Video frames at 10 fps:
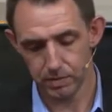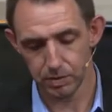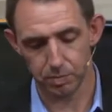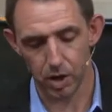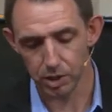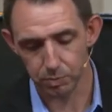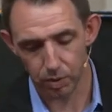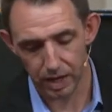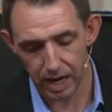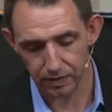And Paul's
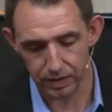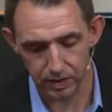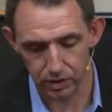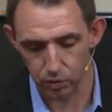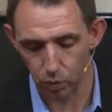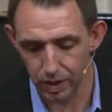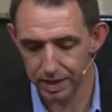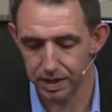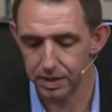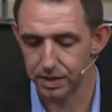pointing out that there's
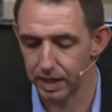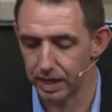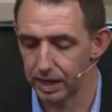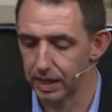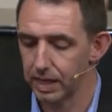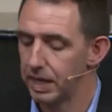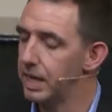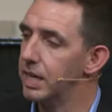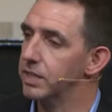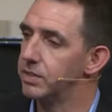one thing
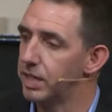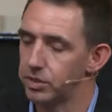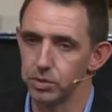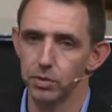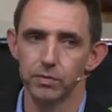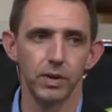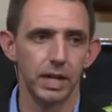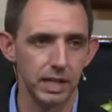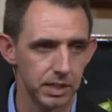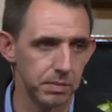essential for
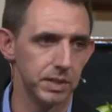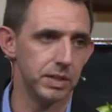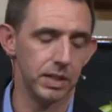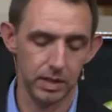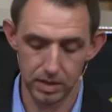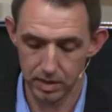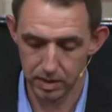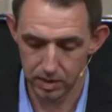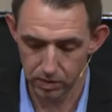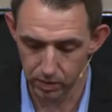intimacy
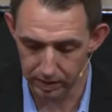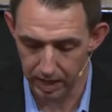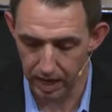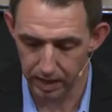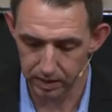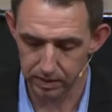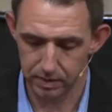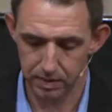with God.